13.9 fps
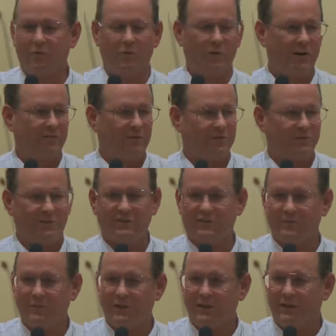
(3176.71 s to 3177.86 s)
One of them said
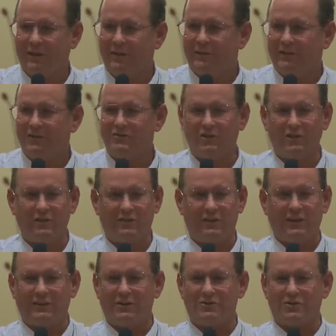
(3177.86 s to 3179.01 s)
to me, there's a good
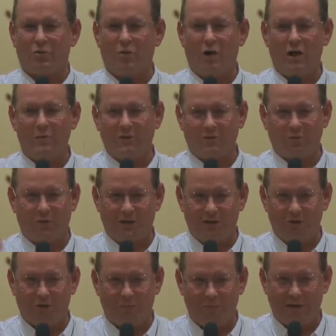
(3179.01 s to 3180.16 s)
thing there's a wall between
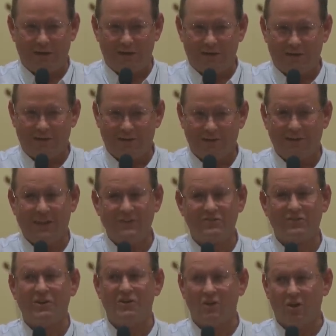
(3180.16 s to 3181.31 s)
you and me. And I said,